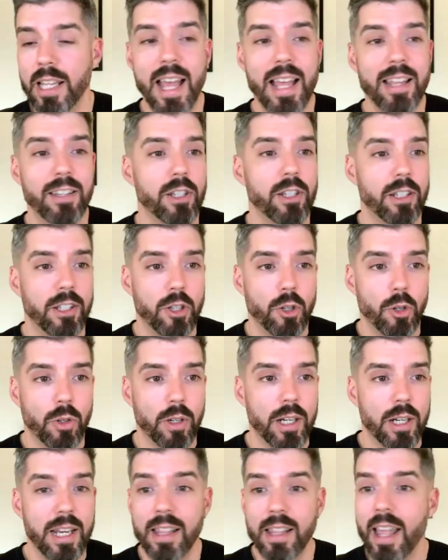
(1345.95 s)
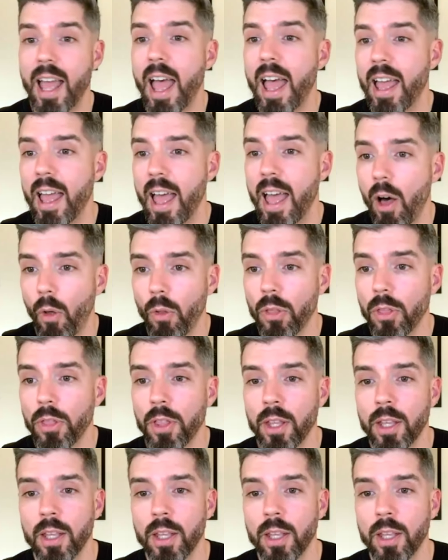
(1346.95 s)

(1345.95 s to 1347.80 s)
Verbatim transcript: that security, that health,